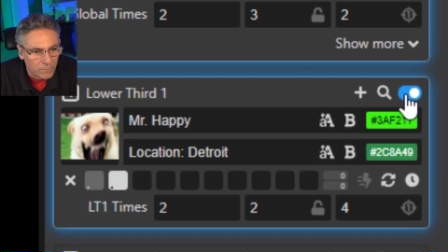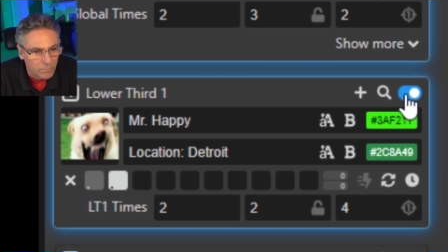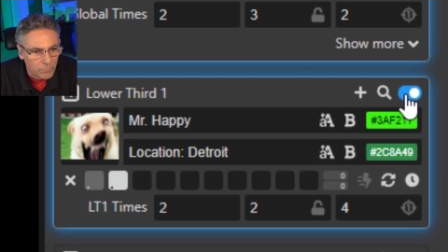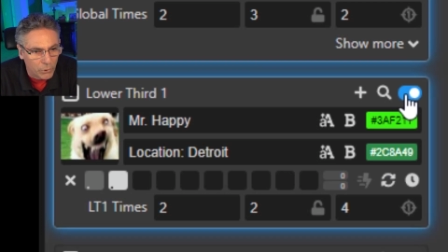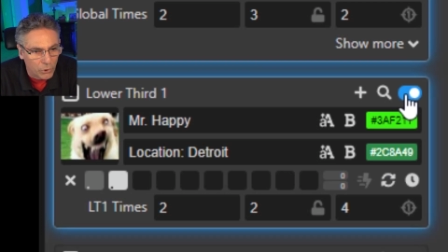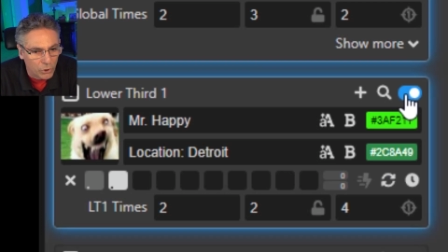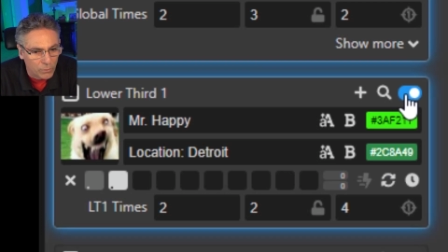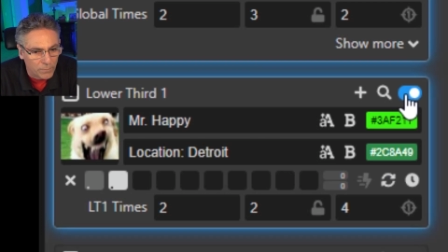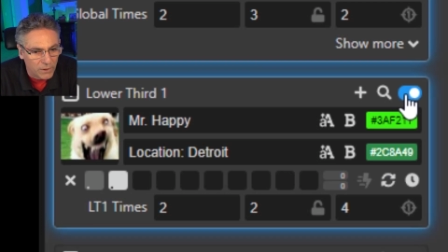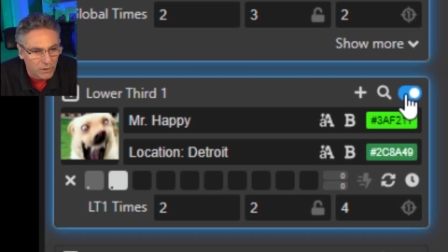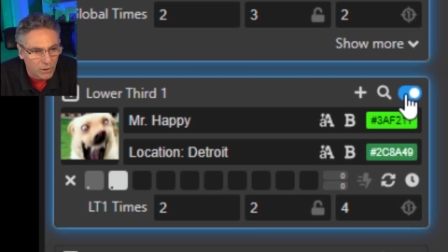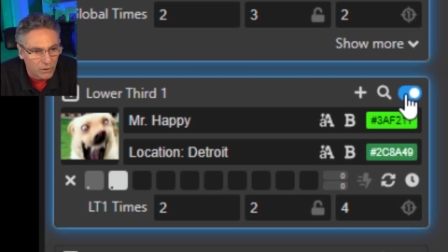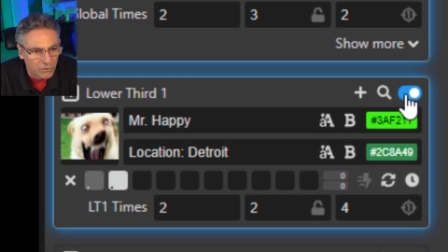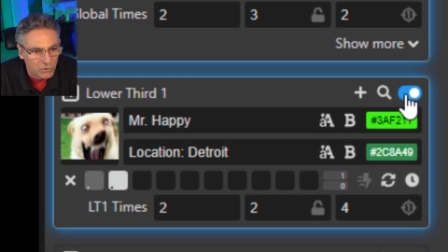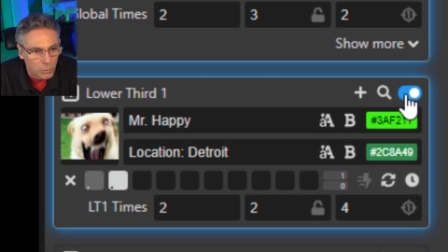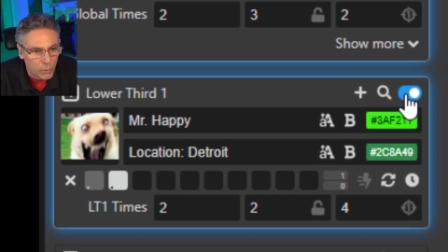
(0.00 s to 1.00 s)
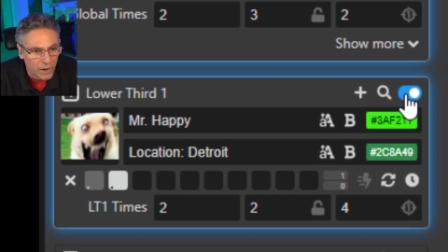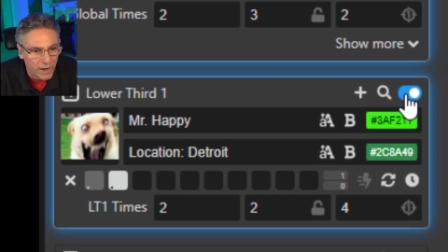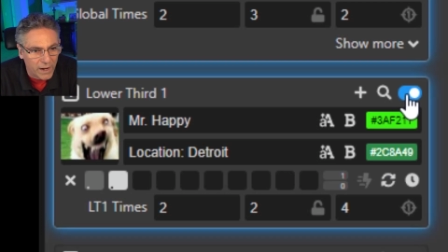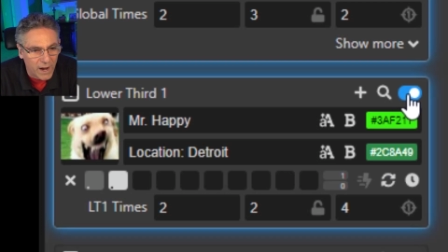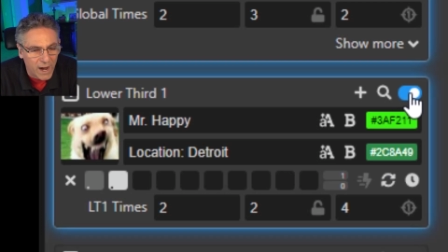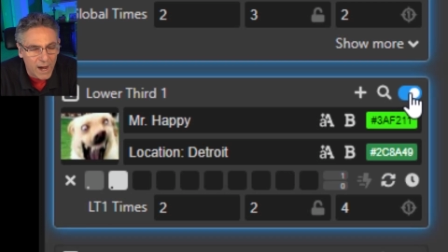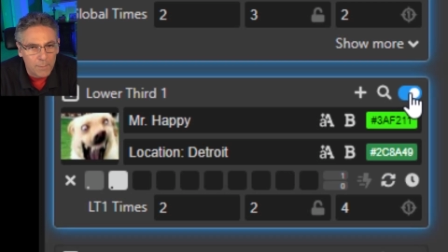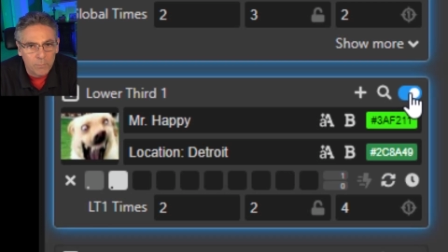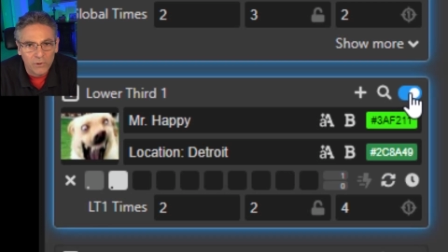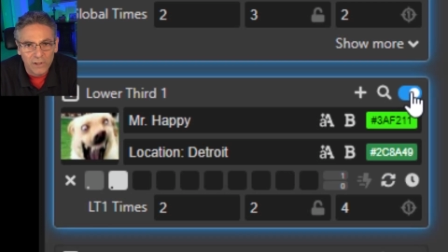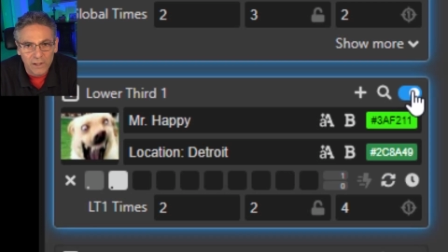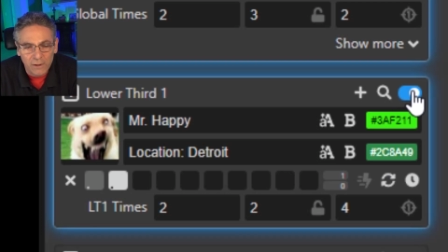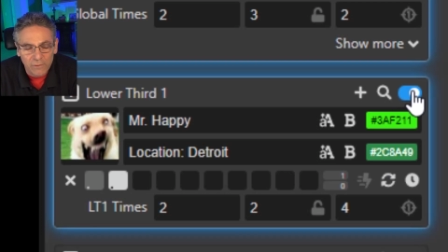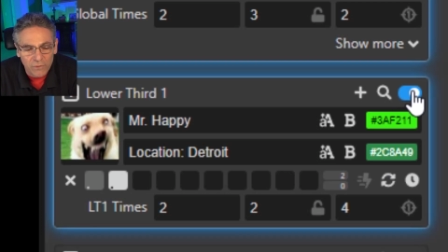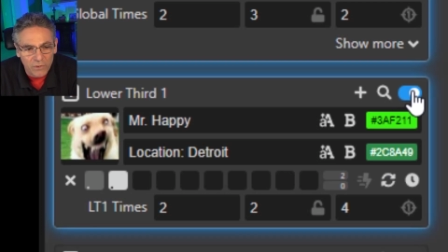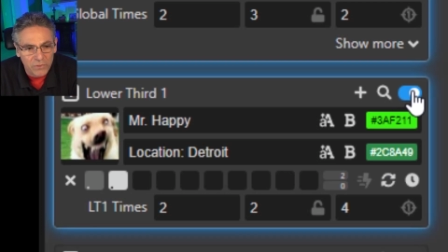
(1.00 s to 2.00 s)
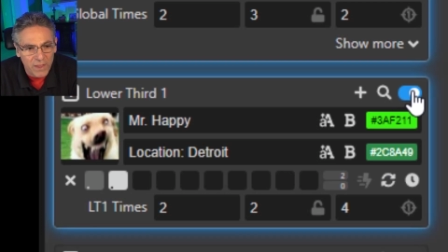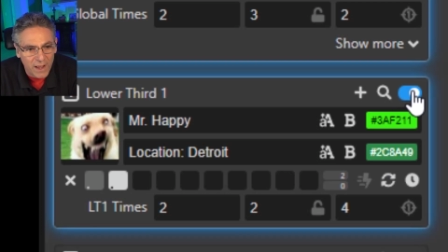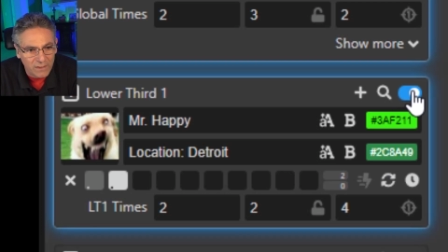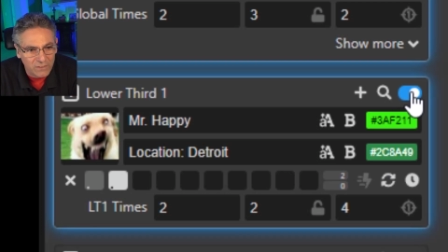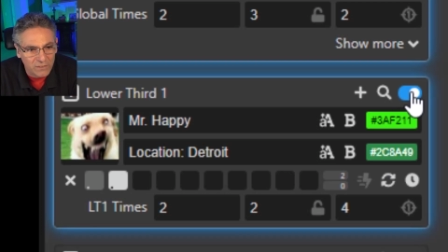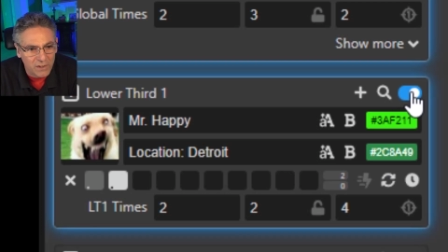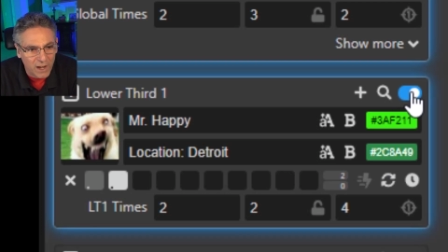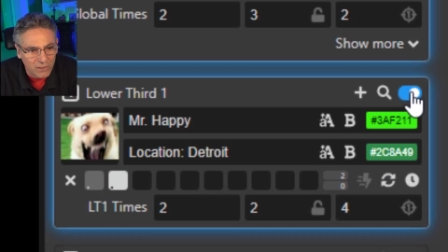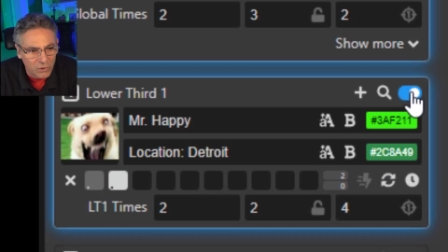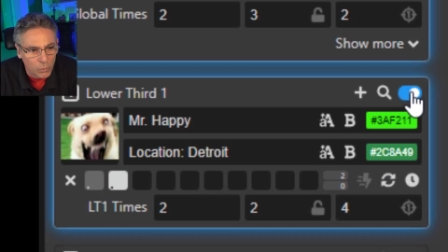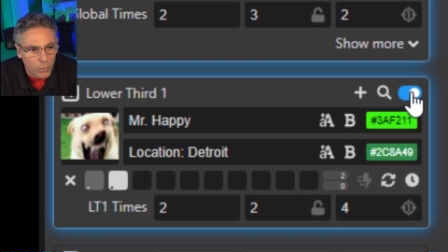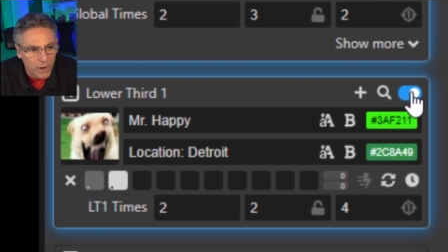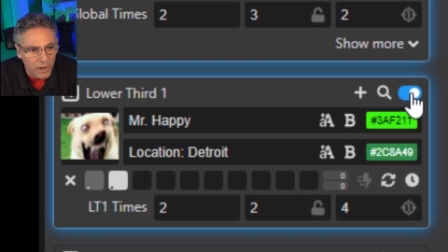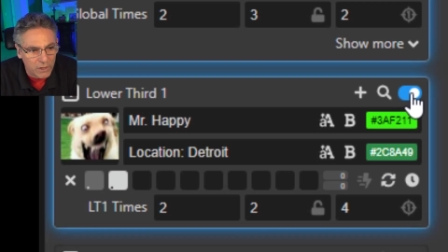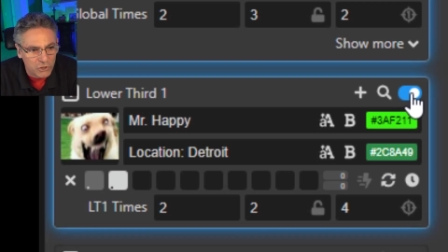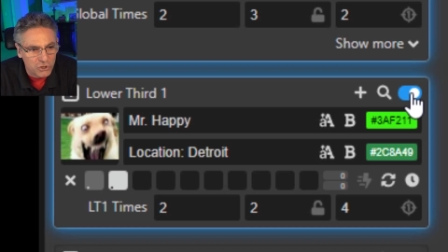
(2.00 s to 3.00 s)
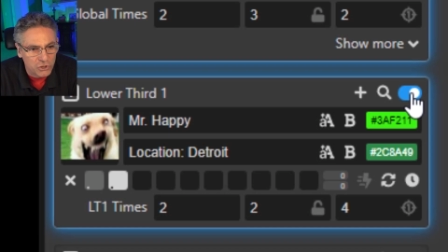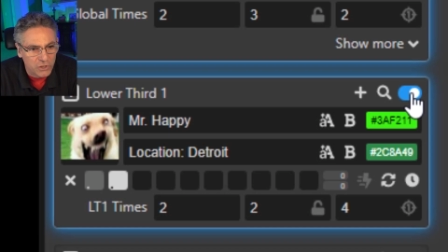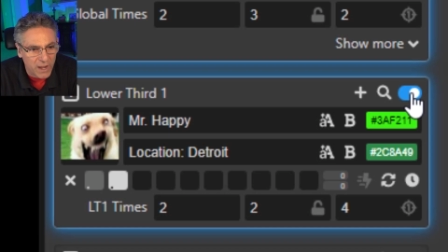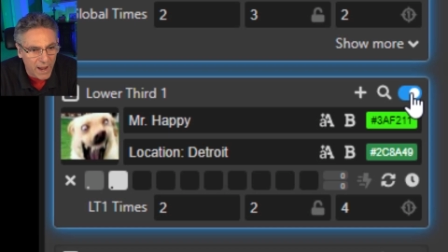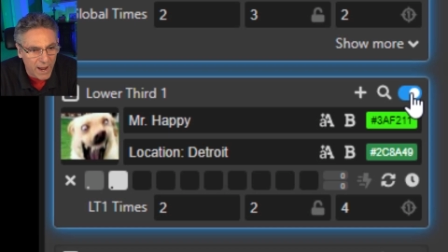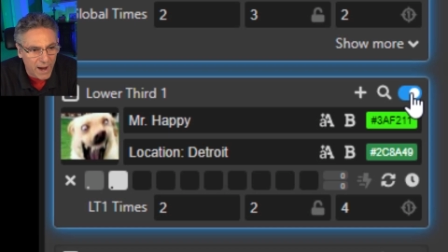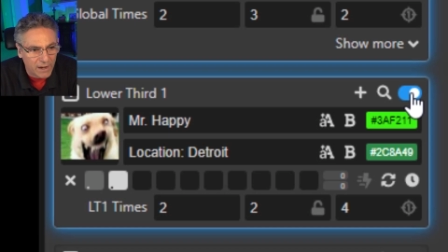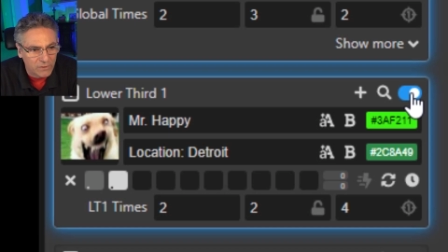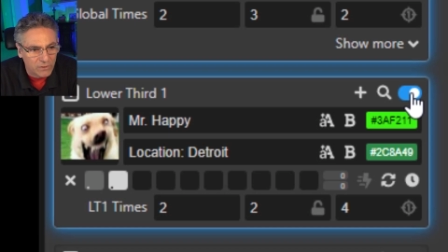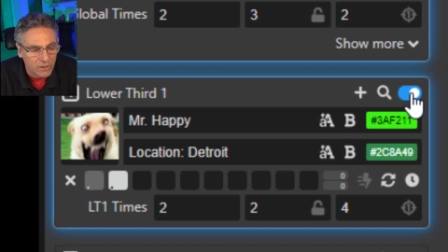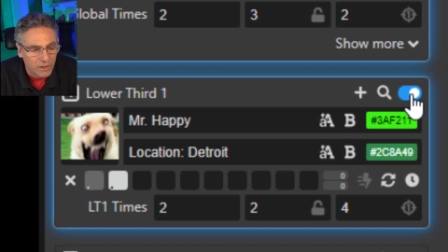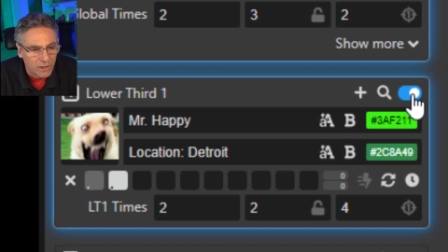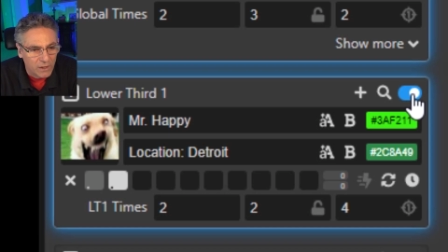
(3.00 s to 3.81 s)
boom, it goes away. I believe that that's not the way it should act.